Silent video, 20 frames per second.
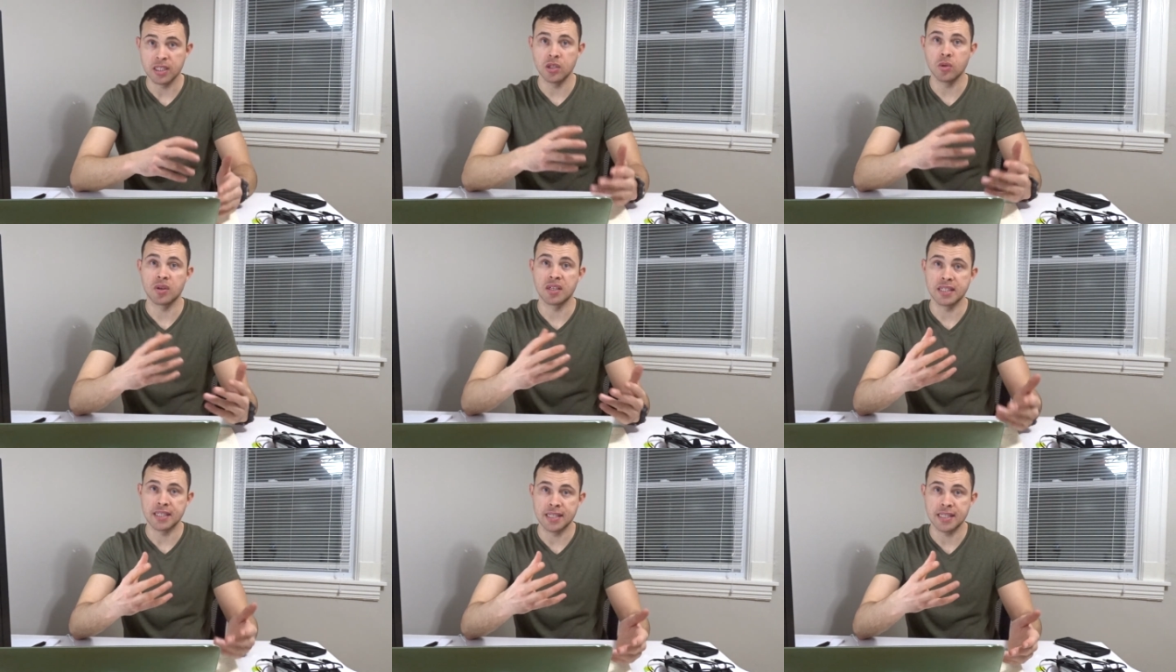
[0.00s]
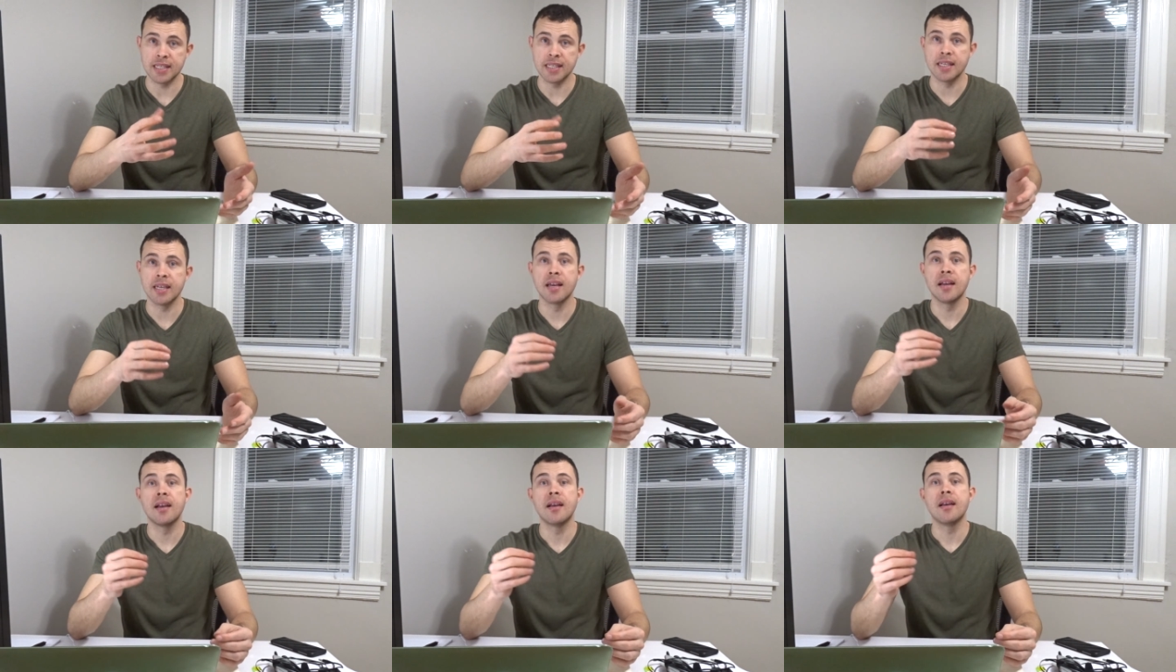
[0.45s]
You can
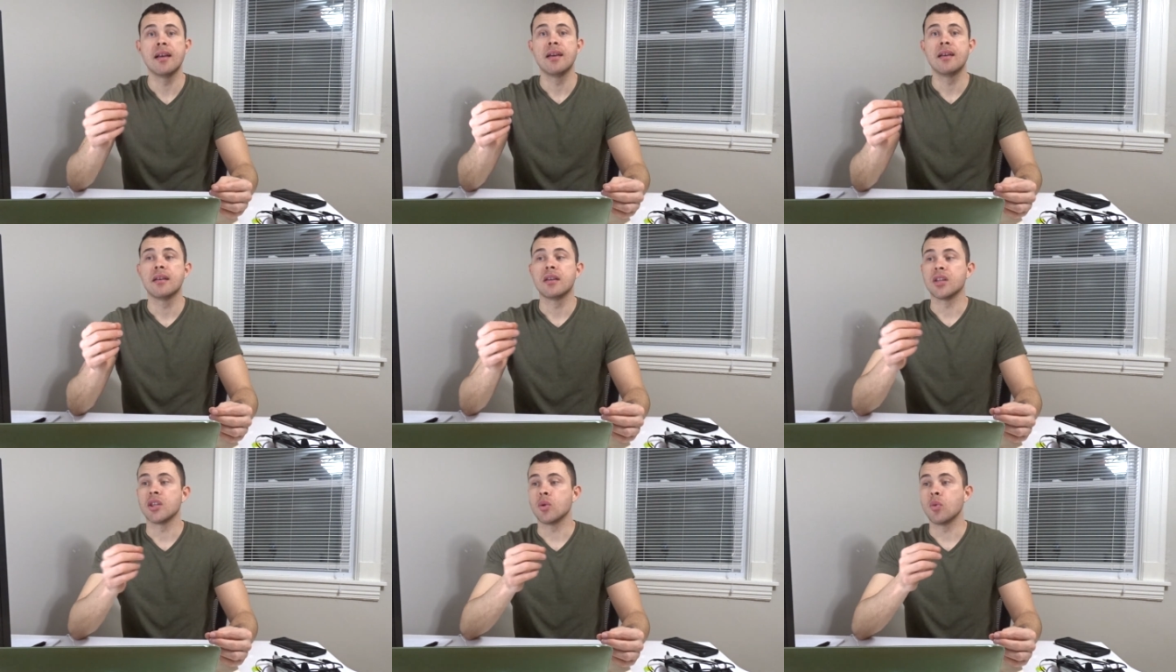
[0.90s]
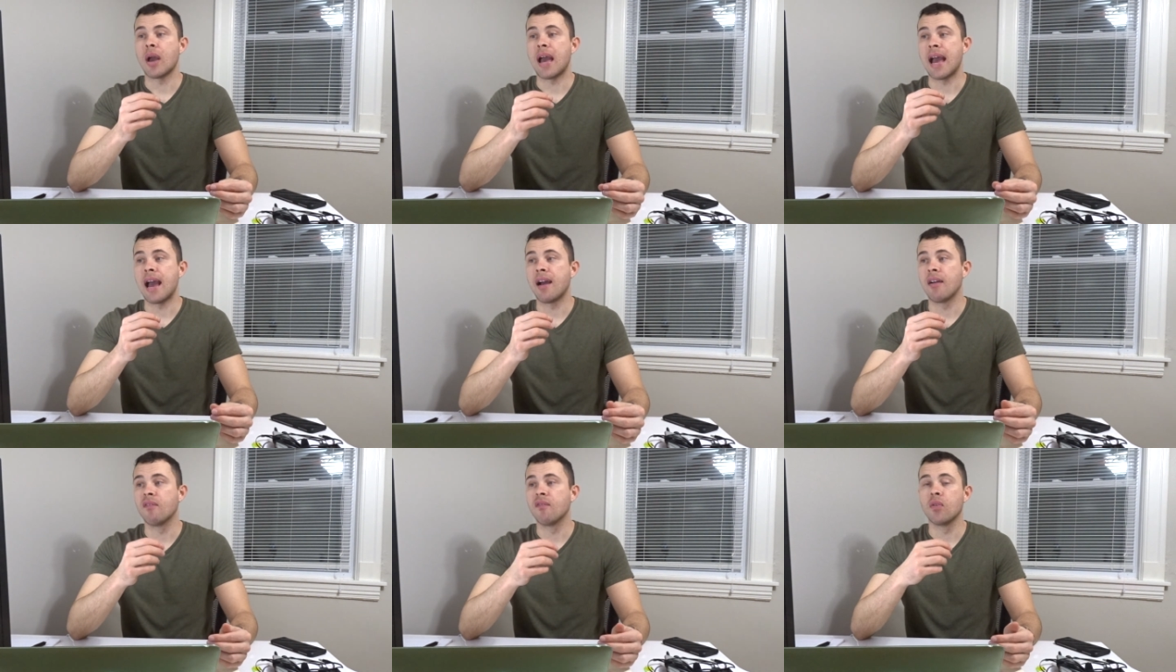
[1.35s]
see you
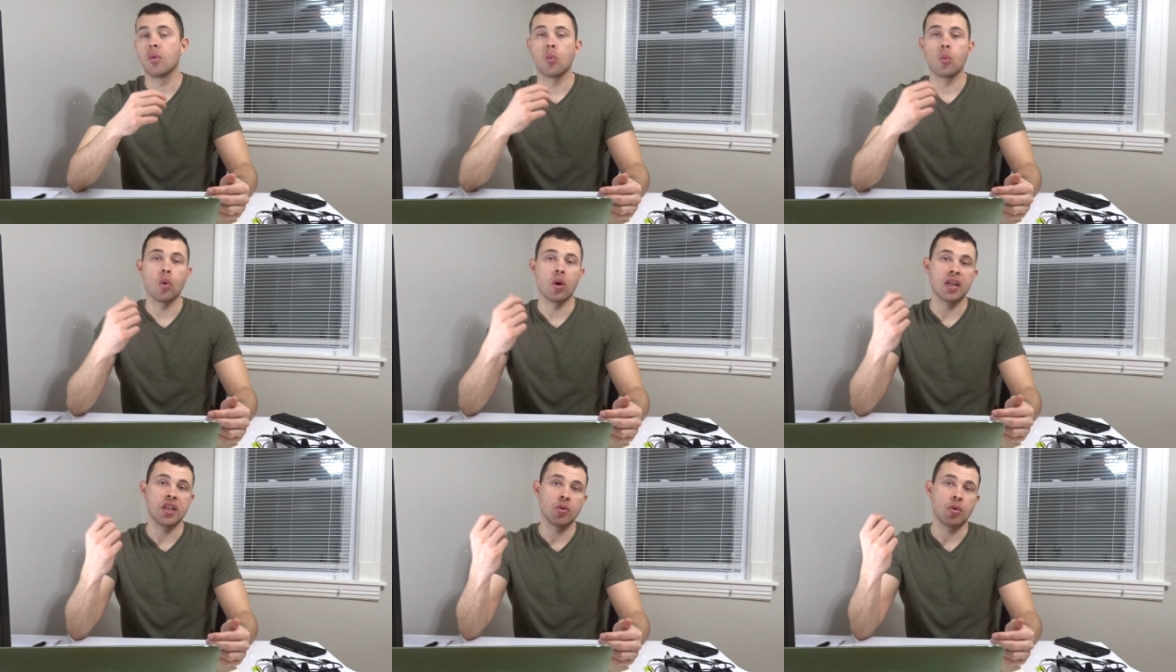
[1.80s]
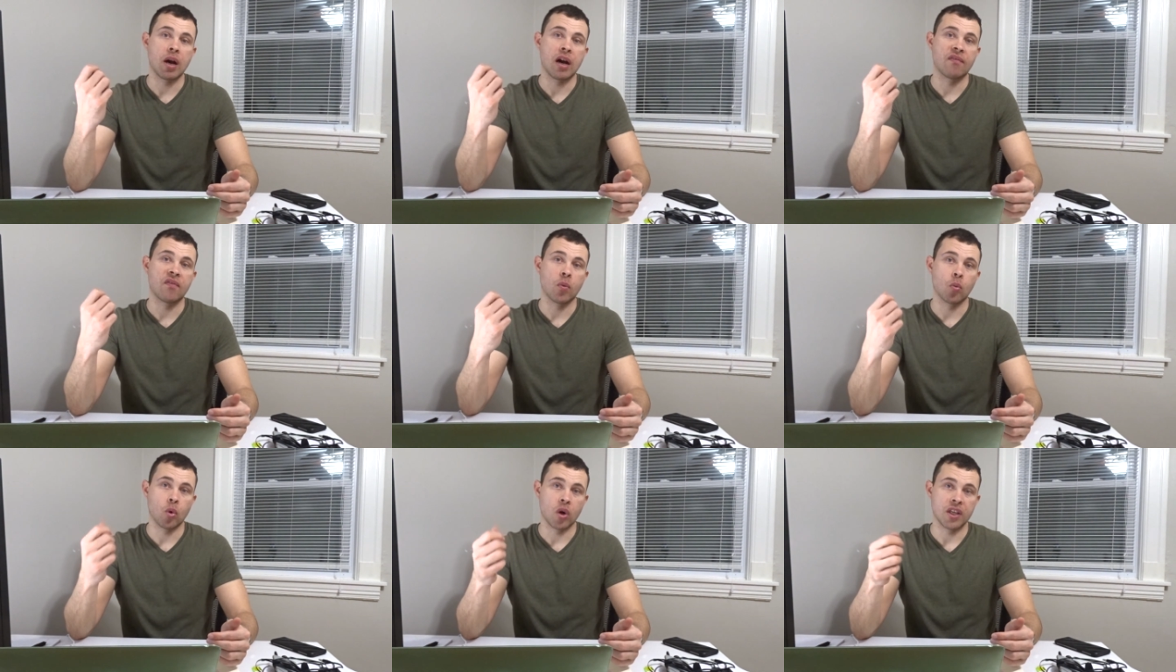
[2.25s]
have what you
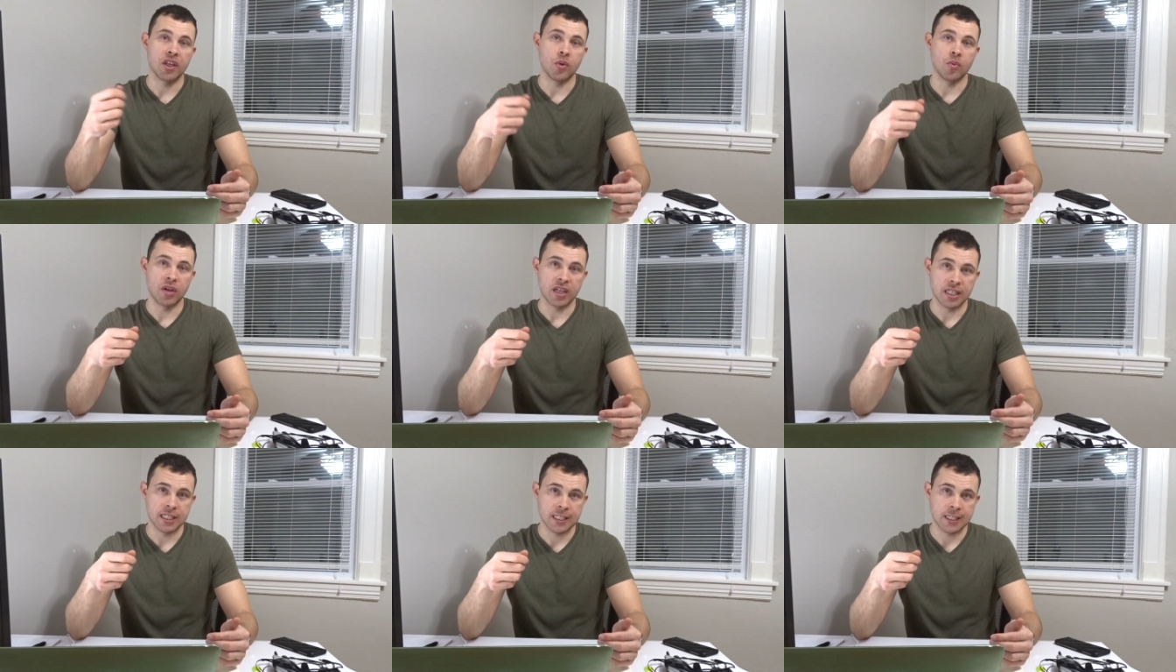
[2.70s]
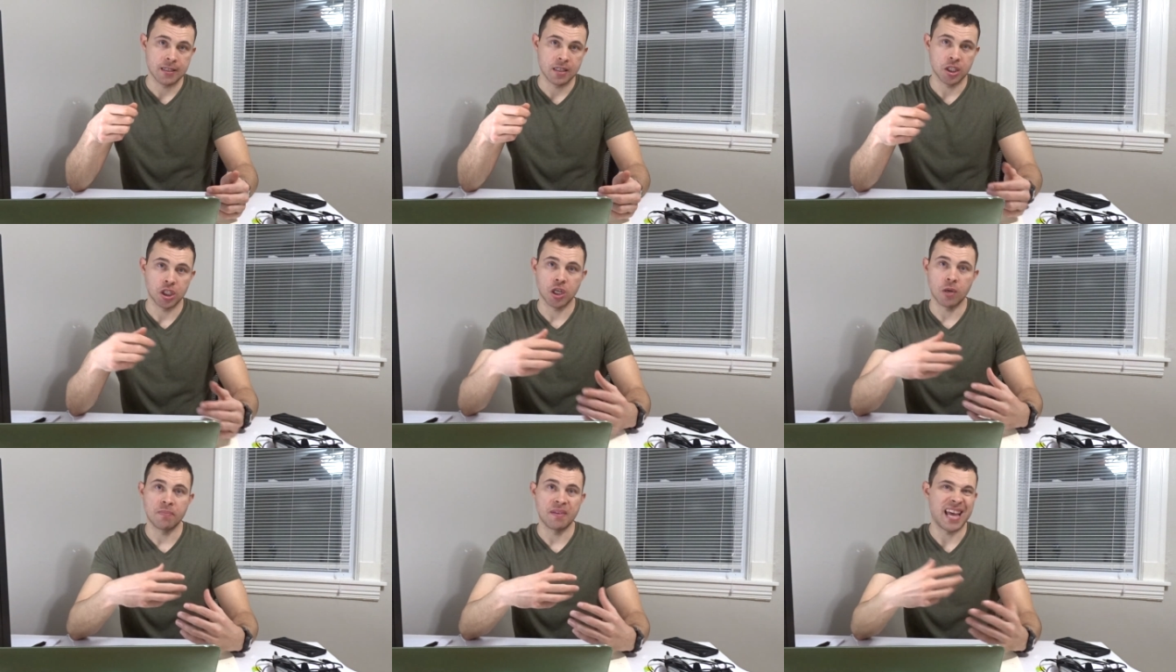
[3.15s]
got from what units. There
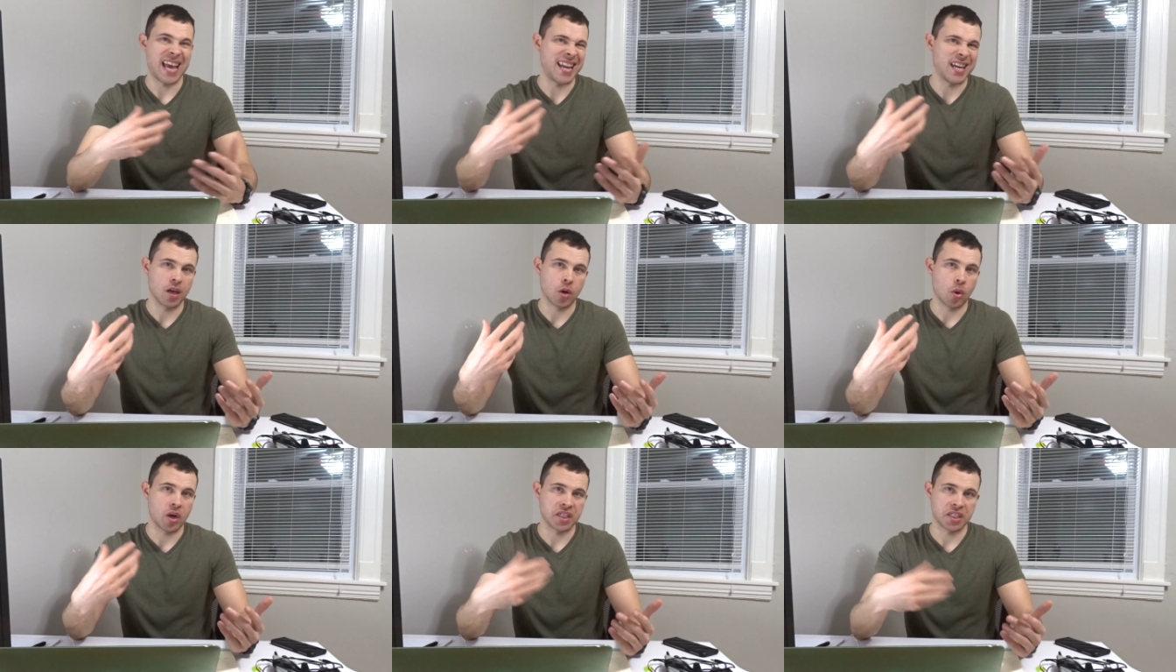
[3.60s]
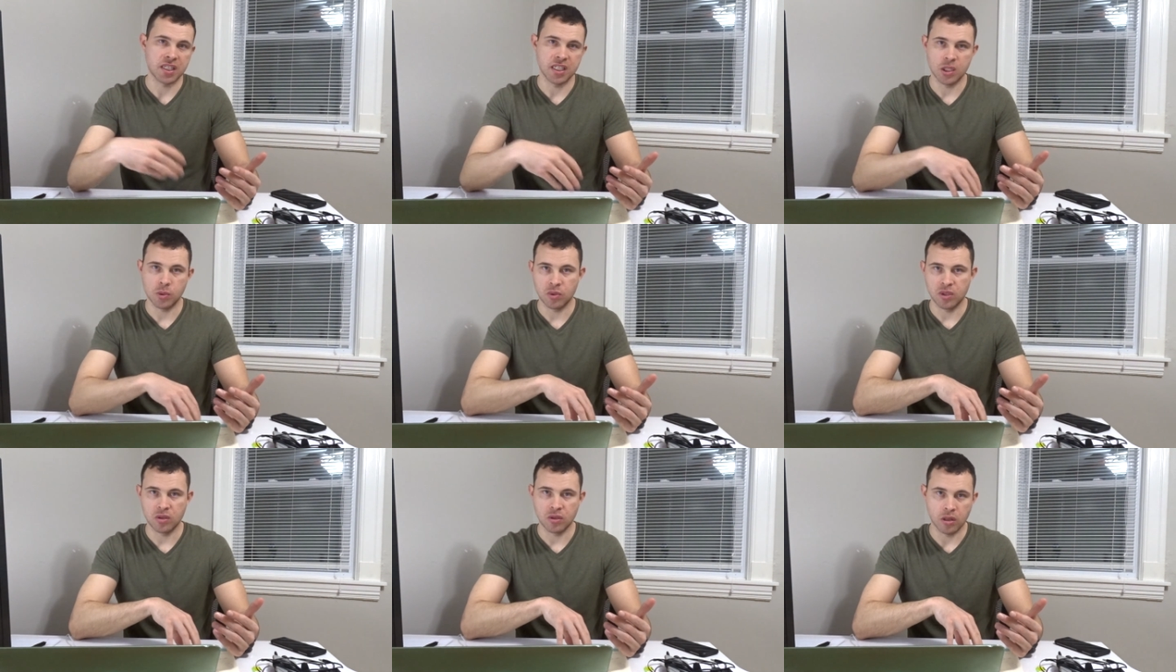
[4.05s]
shouldn't be any
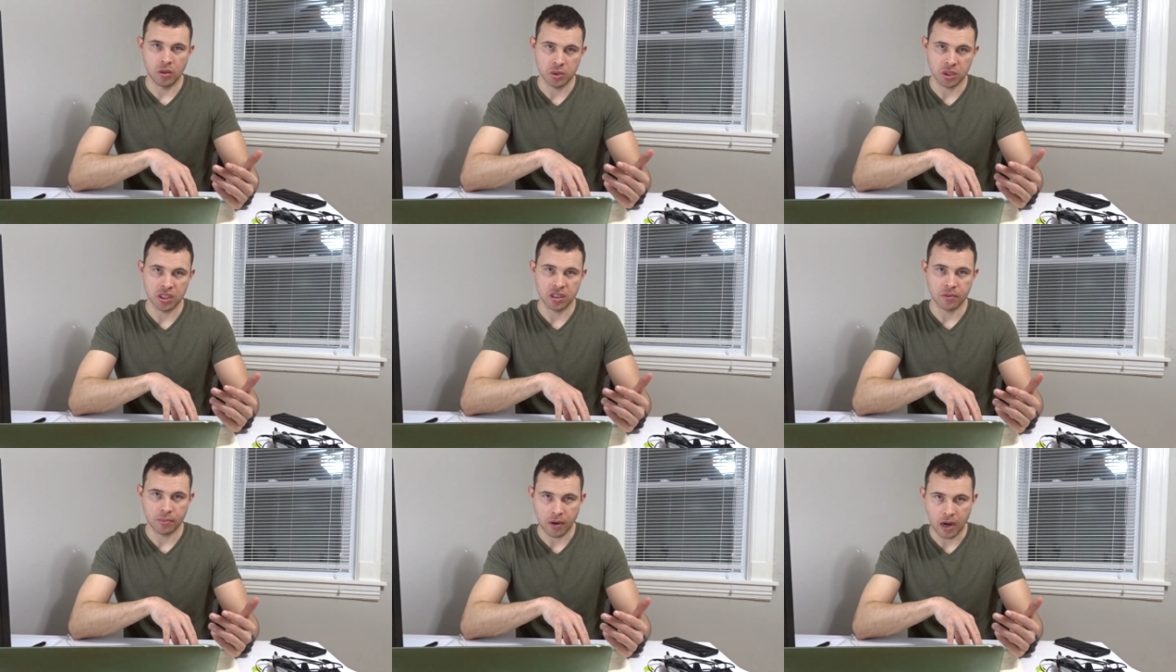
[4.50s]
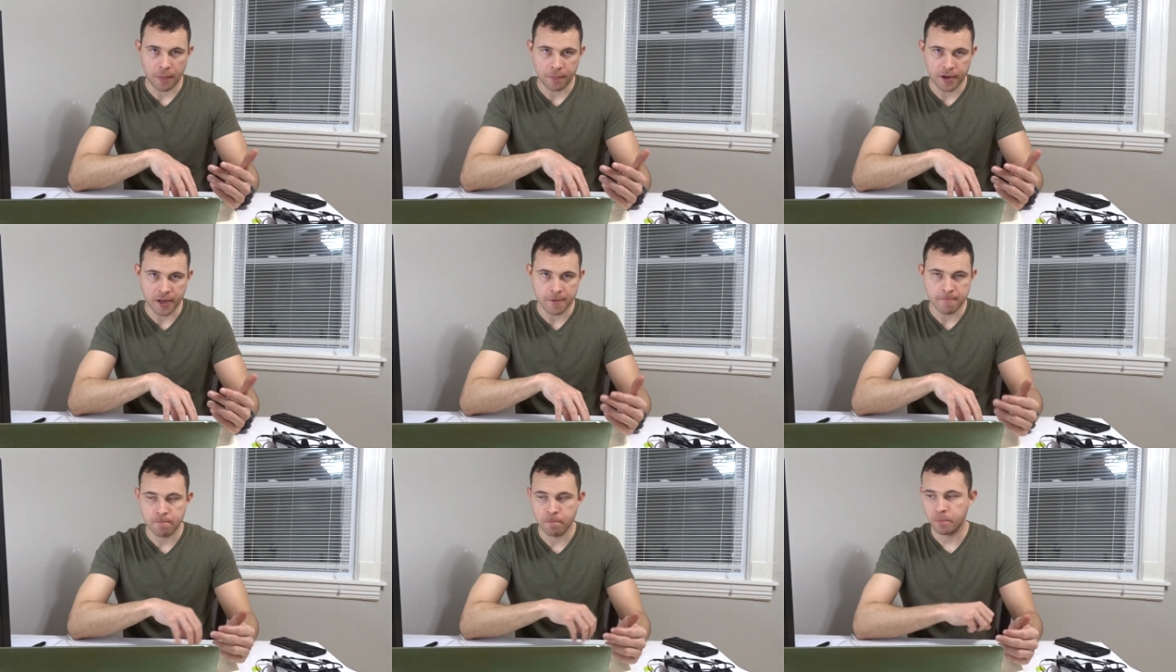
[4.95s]
questions when you close on the
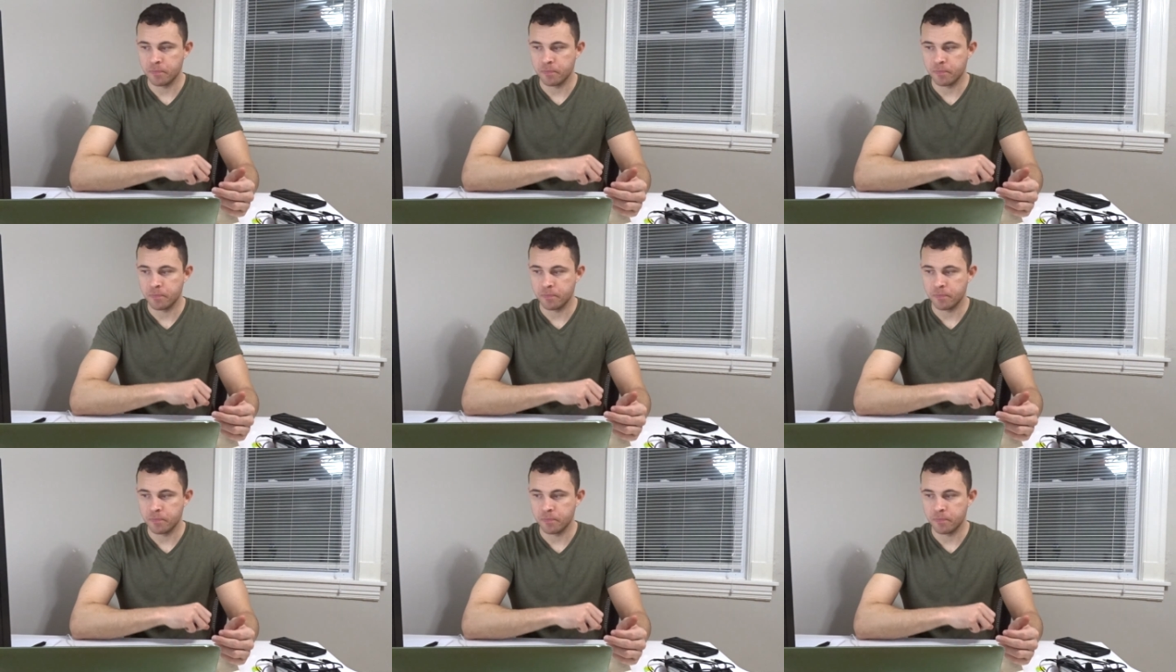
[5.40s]
property.